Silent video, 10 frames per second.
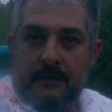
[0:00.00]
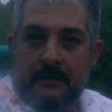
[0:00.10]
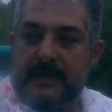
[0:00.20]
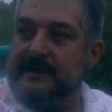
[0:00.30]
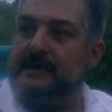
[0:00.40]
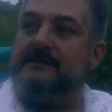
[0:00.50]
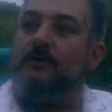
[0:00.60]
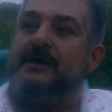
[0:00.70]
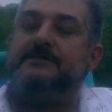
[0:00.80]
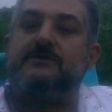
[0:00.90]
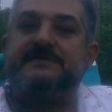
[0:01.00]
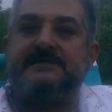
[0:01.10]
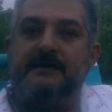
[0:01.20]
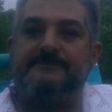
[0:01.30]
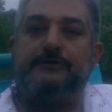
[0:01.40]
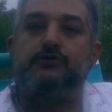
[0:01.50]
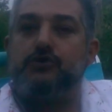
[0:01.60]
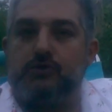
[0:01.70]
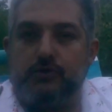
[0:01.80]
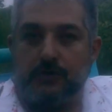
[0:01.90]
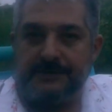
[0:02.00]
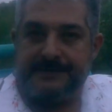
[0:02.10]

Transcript: then invite yourself to do good.